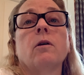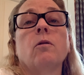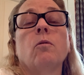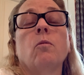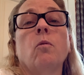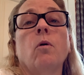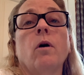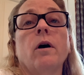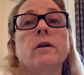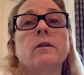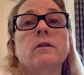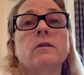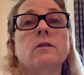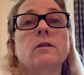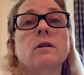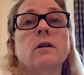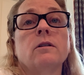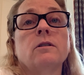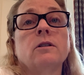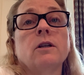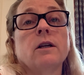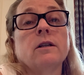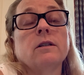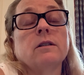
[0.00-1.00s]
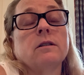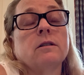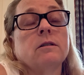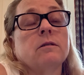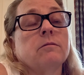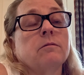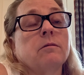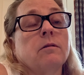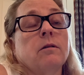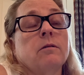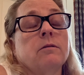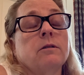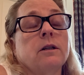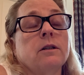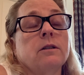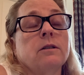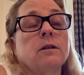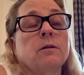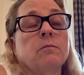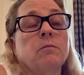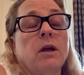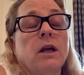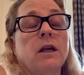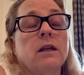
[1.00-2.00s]
was just,
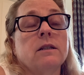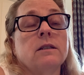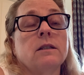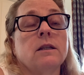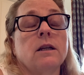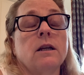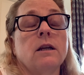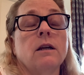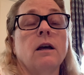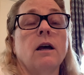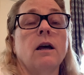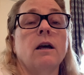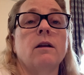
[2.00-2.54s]
just amazing.